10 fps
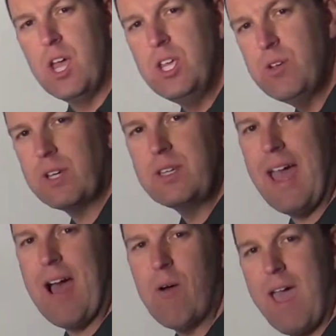you can
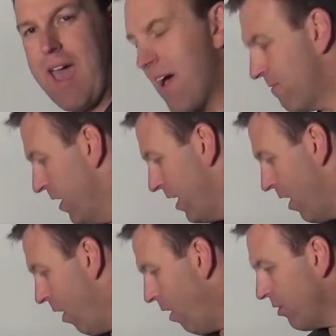now have
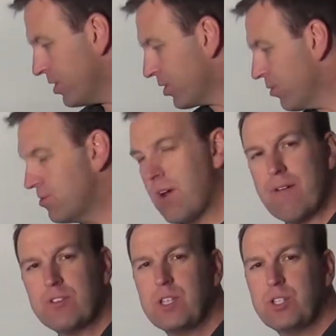all the
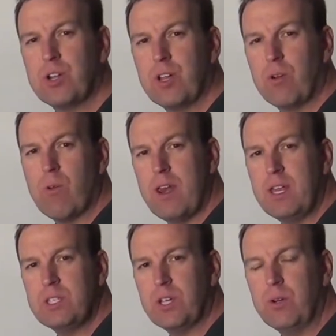screwdrivers that you're going to run
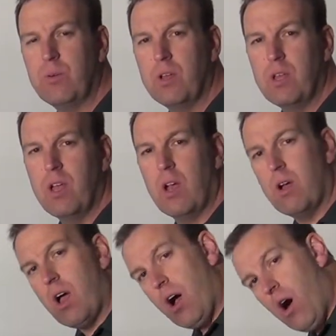into
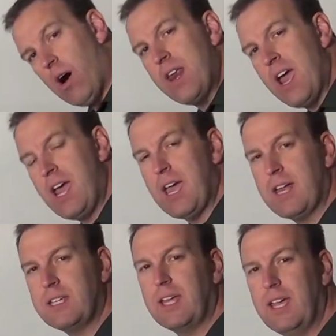on
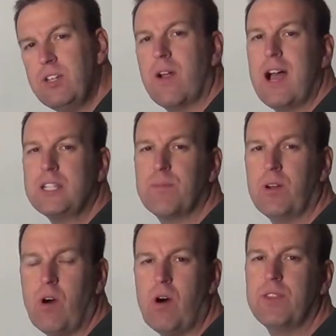hand in your
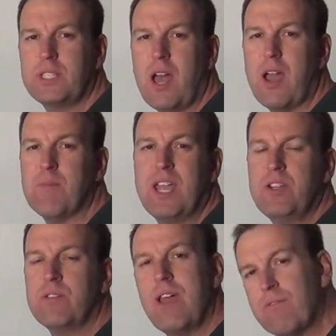hospital all the time, and
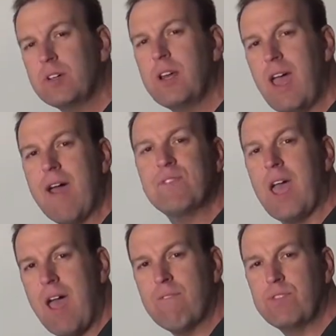you're never going to
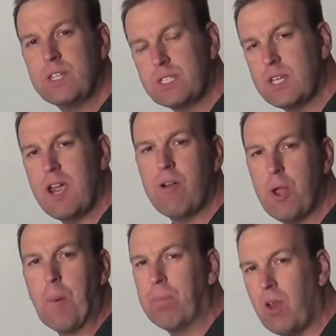have this
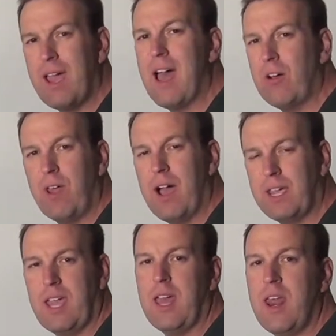scenario play out
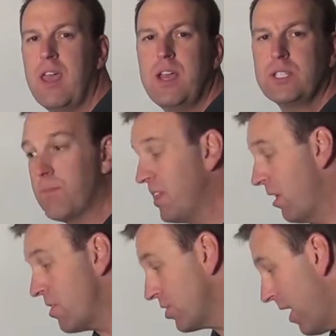again. Some of the
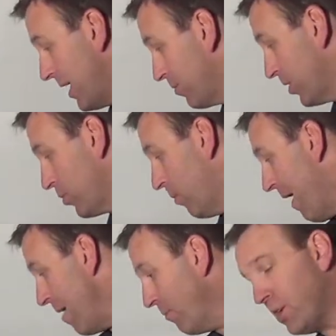larger hospitals will
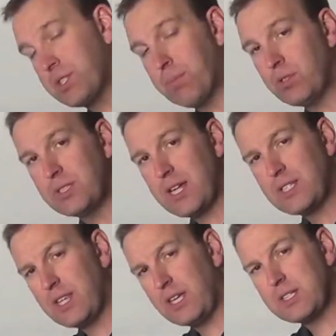buy multiple sets
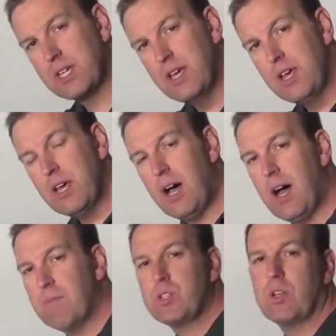of these.
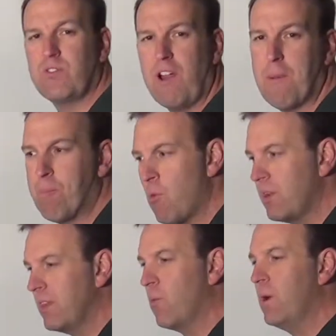So it's very
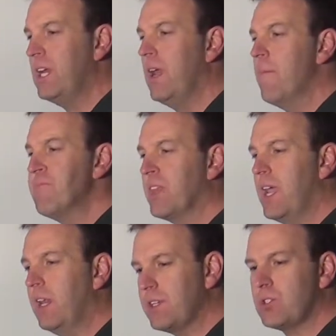important that we
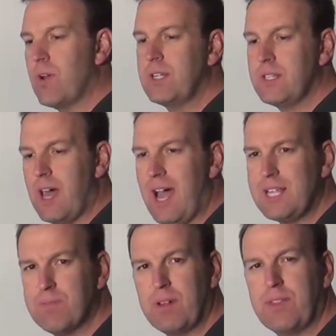illustrate to the
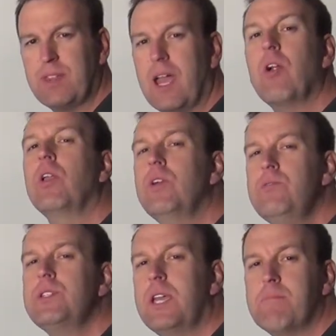hospital that they're
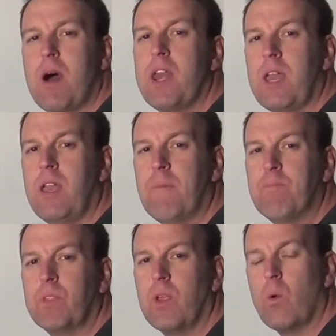losing money
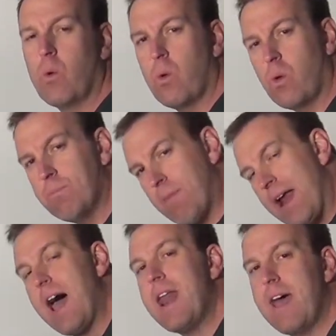
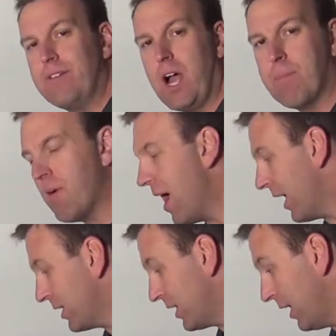by not having our
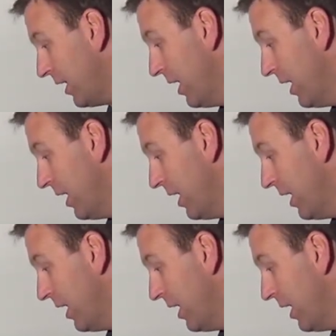products in.